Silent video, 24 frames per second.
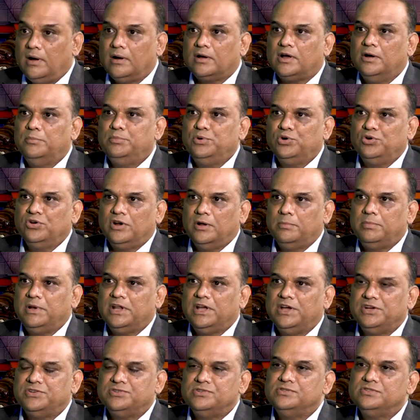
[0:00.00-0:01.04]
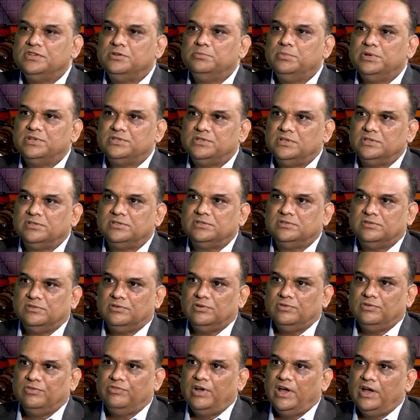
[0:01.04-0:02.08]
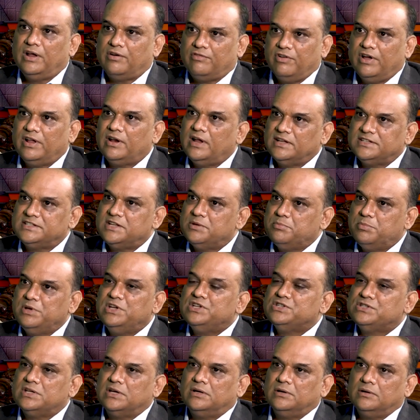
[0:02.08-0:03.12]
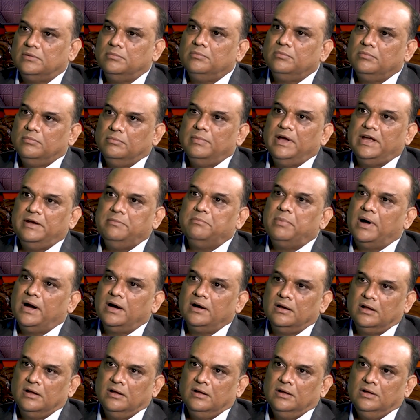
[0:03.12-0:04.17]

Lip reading: Computer applications in business, where SAP is a main part.